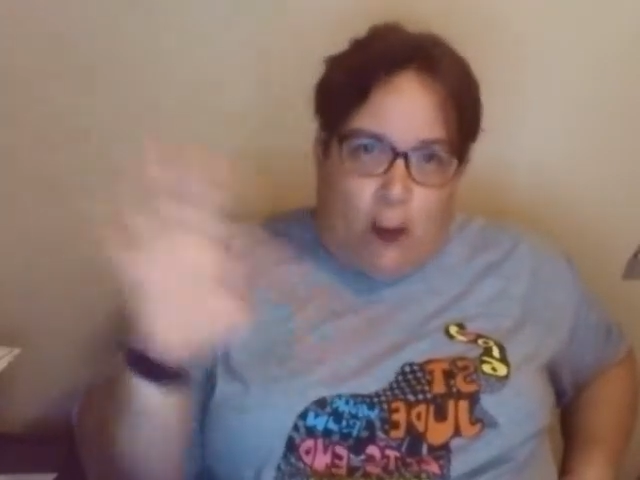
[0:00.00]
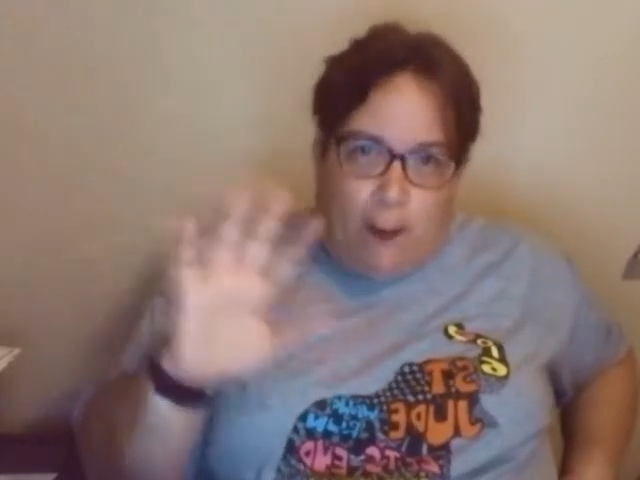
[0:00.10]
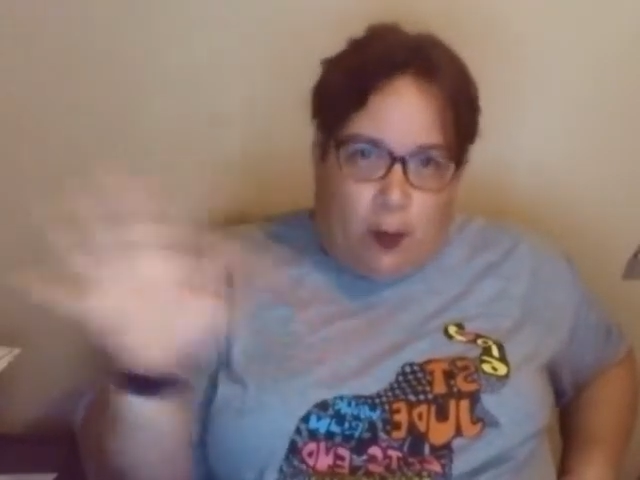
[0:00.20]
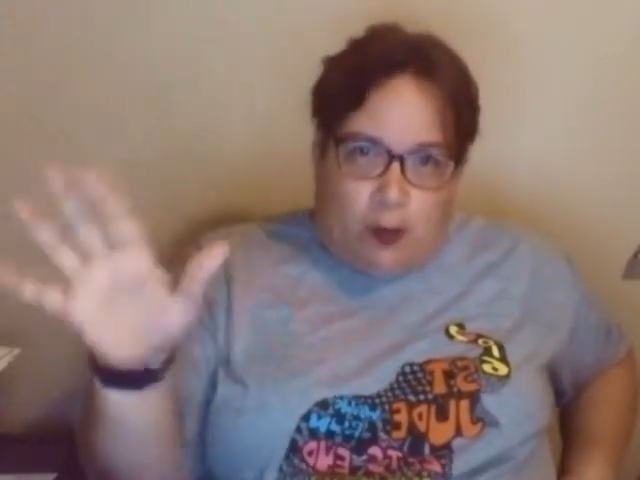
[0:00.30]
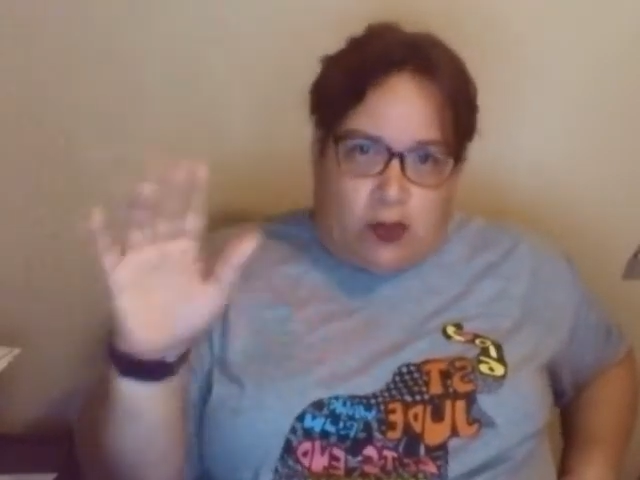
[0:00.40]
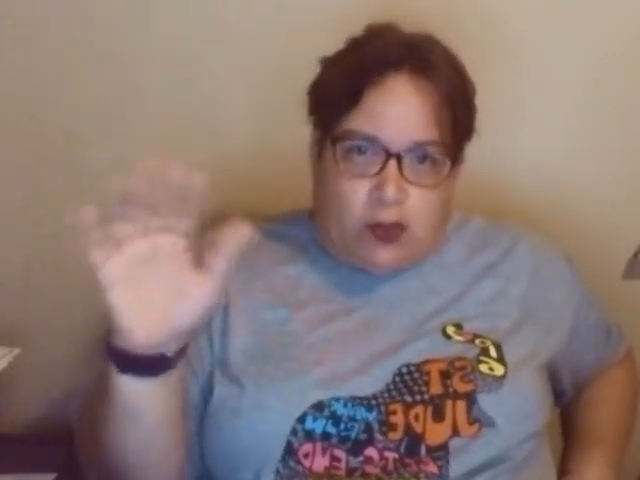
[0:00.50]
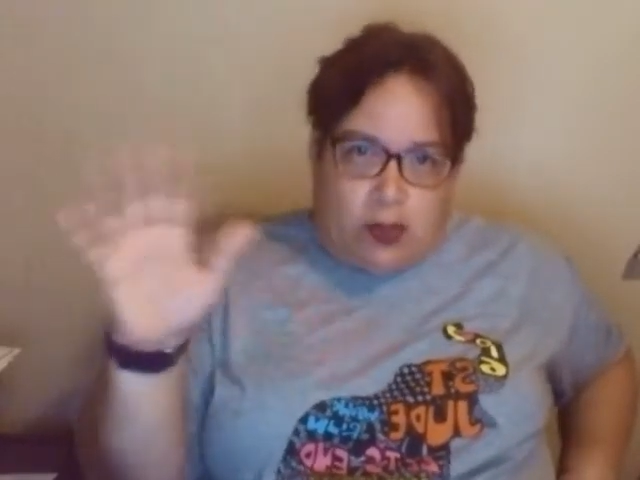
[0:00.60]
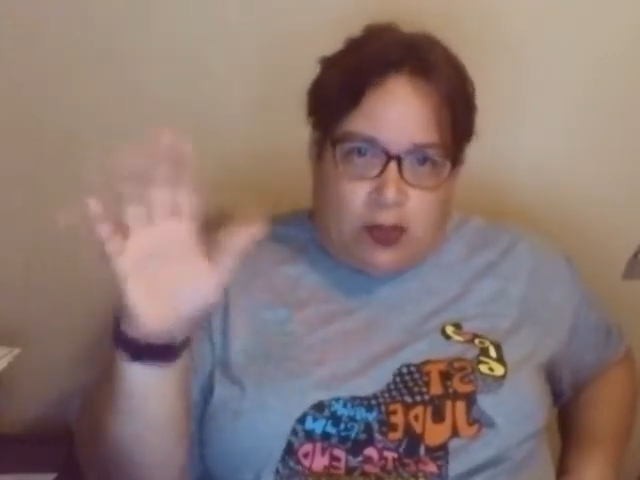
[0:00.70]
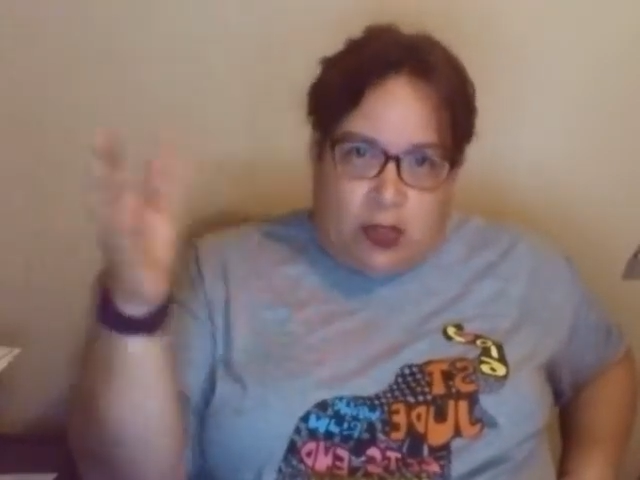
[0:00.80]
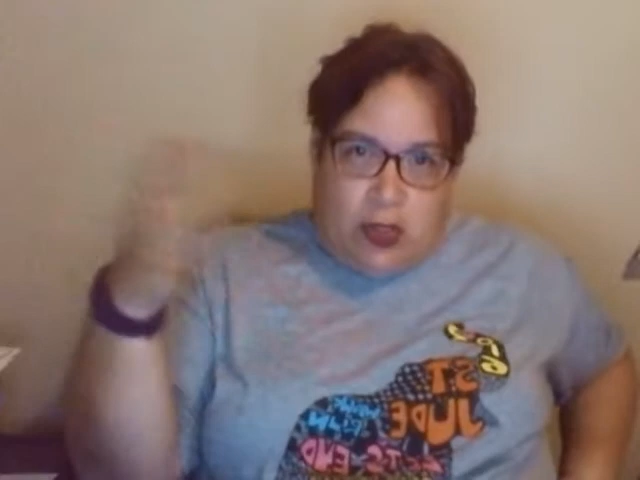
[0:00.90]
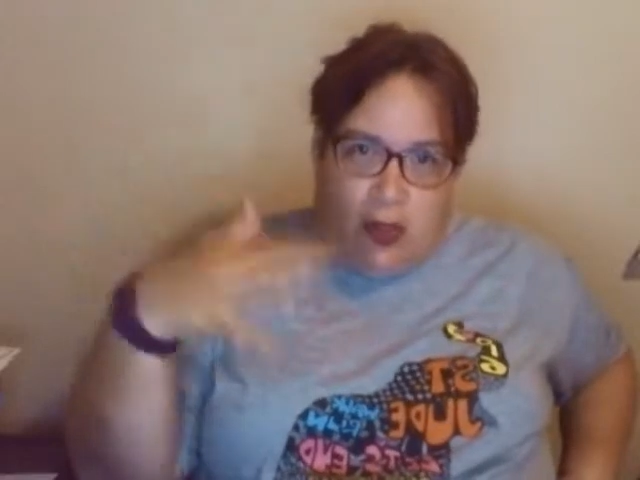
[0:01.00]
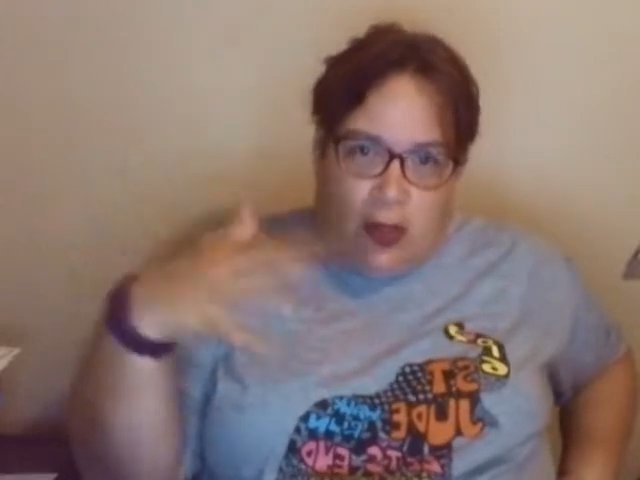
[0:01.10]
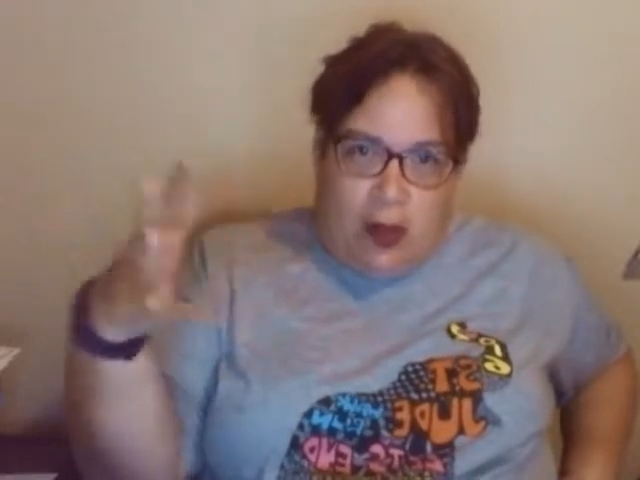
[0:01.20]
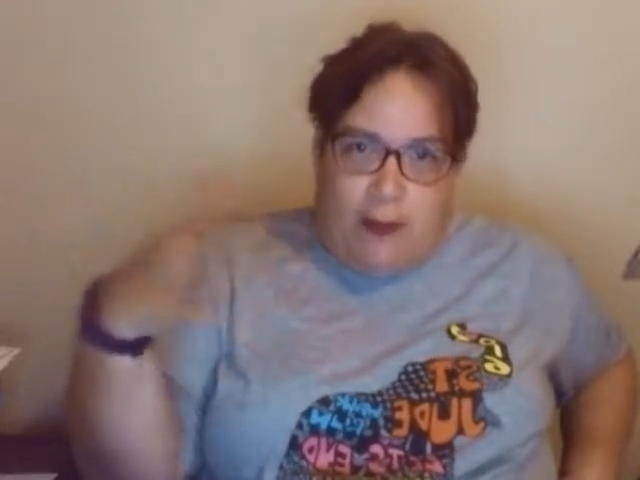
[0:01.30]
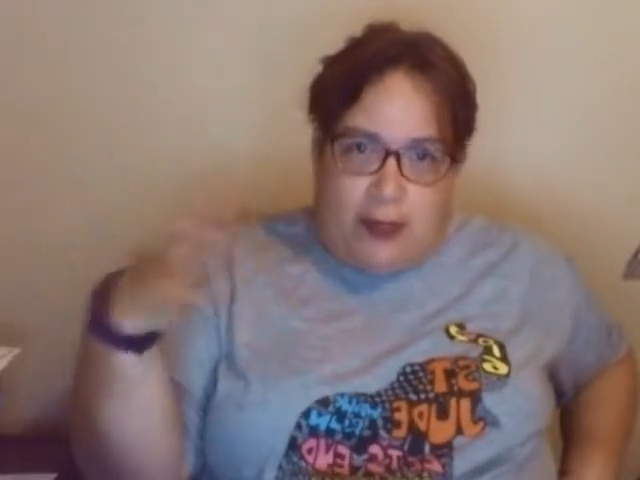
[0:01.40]

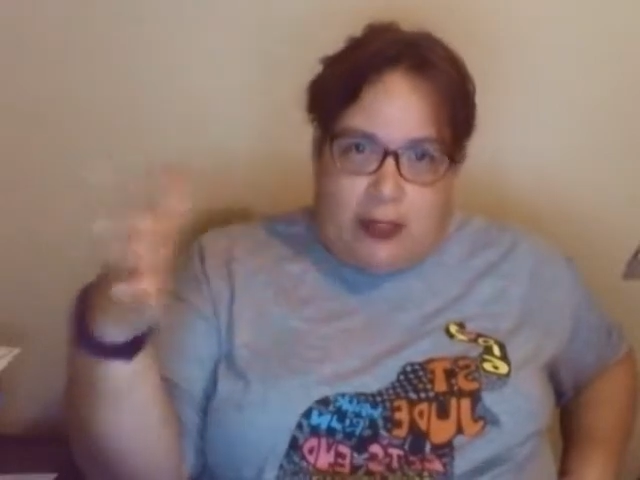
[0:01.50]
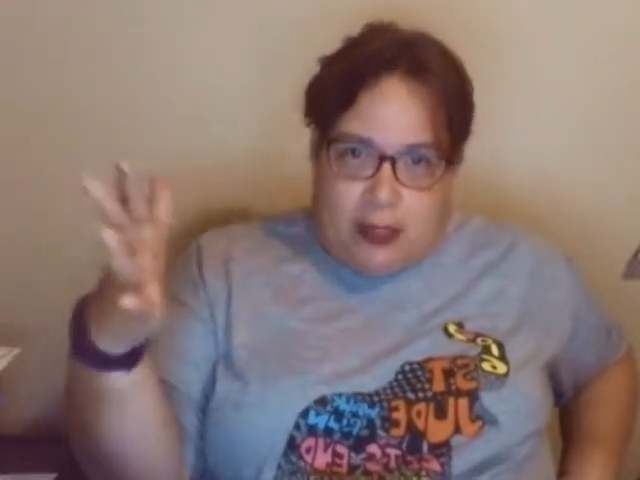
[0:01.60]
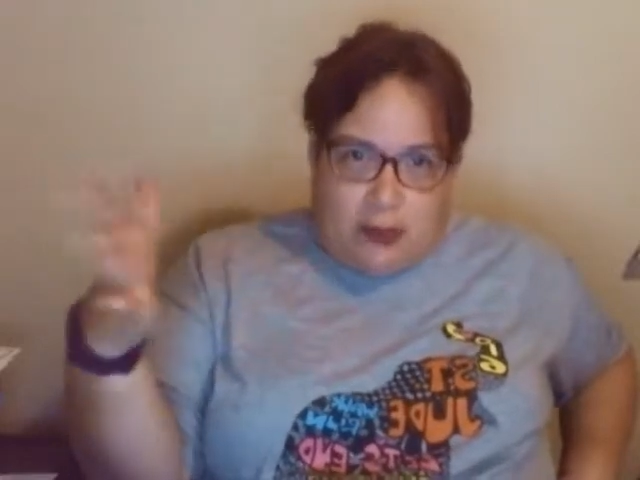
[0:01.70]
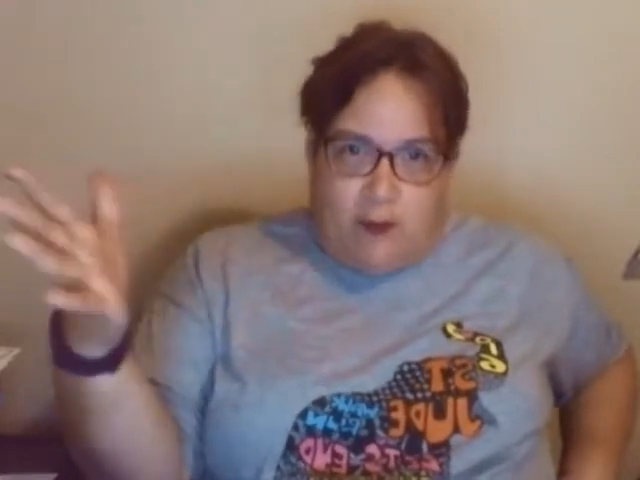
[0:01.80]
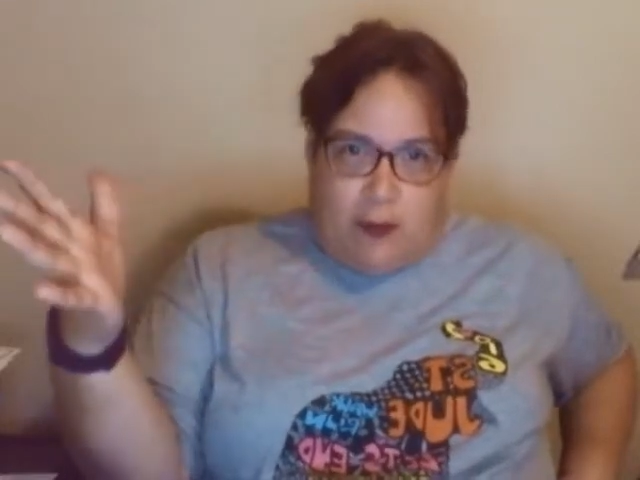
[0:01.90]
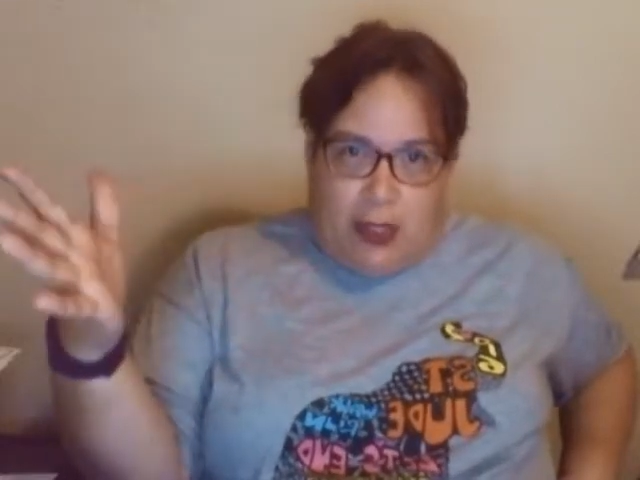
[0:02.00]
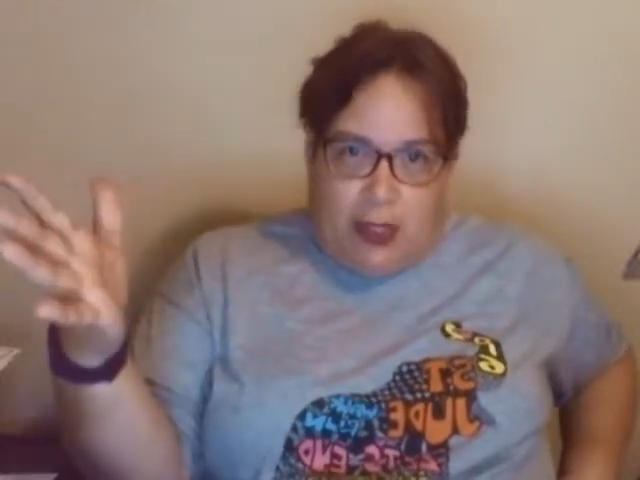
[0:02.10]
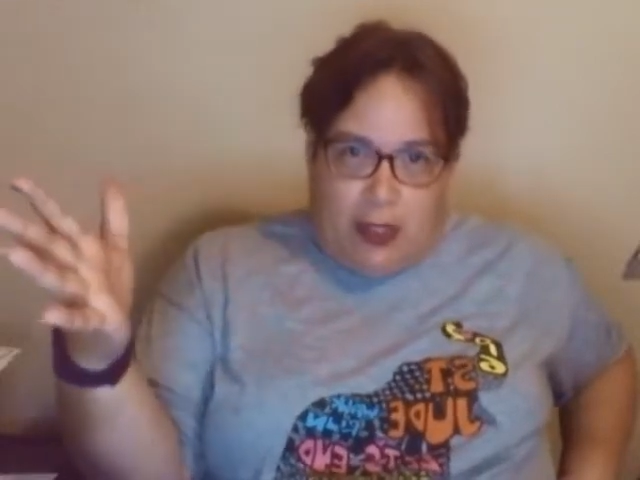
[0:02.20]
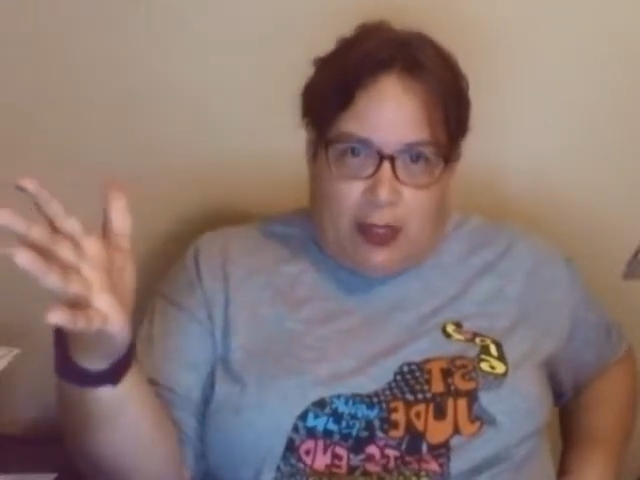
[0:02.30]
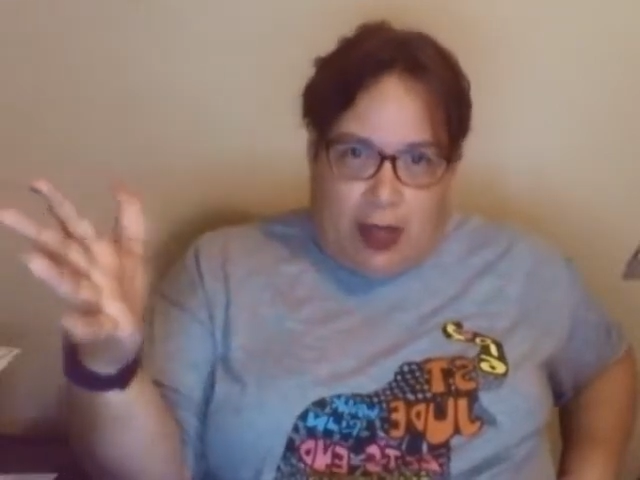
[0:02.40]
opposites of me.